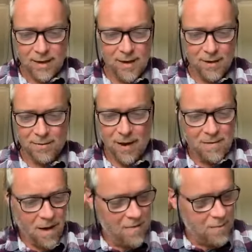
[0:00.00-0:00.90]
you know,
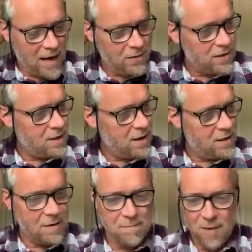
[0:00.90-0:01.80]
I, I have a bachelor in
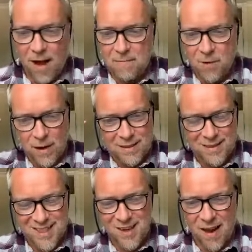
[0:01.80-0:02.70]
science. I'm I'm quite
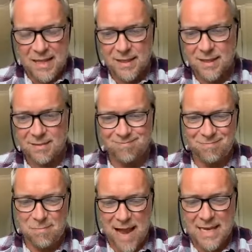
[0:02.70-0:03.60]
science
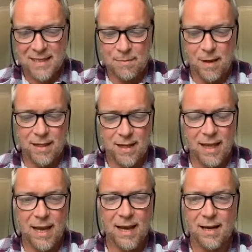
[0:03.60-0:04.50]
based in my
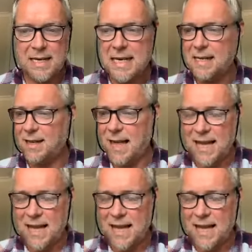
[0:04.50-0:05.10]
thinking, and I need